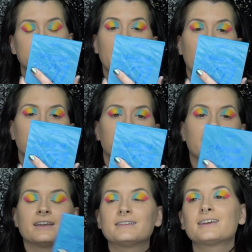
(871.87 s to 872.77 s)

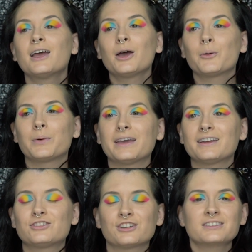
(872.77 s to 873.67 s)
happened, we
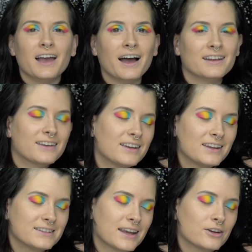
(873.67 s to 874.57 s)
had just gotten a
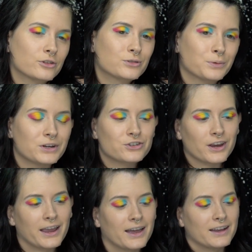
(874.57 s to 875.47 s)
Nintendo Switch,
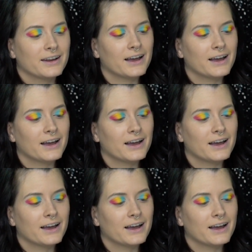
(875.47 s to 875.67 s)
and